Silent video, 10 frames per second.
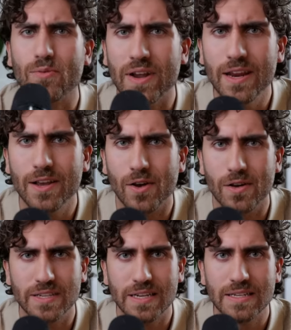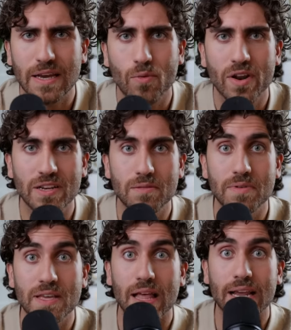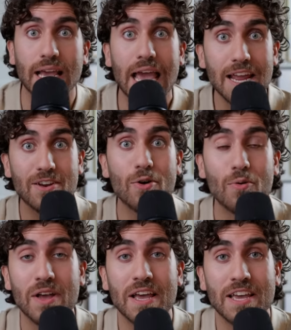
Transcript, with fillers: creating content, I wanted to be like, hey, no,